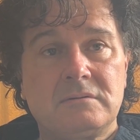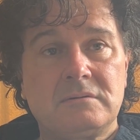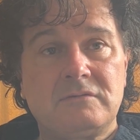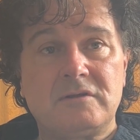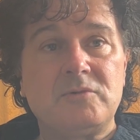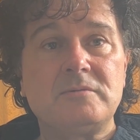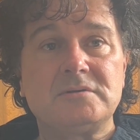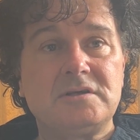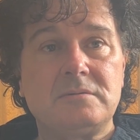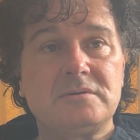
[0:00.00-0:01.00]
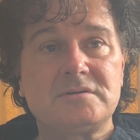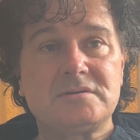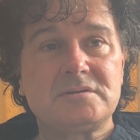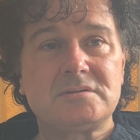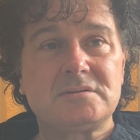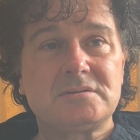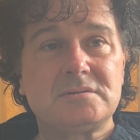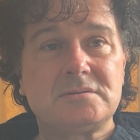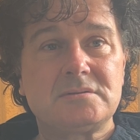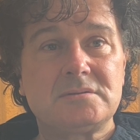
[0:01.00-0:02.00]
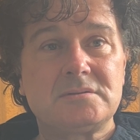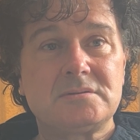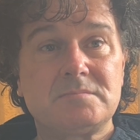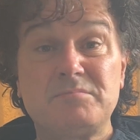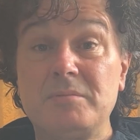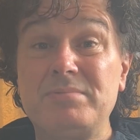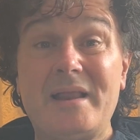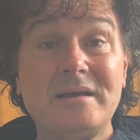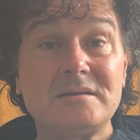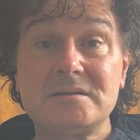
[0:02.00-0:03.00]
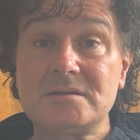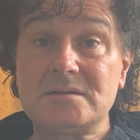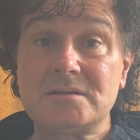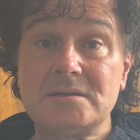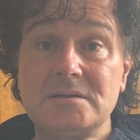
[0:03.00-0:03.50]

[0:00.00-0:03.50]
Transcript: For the moment he was perplexed.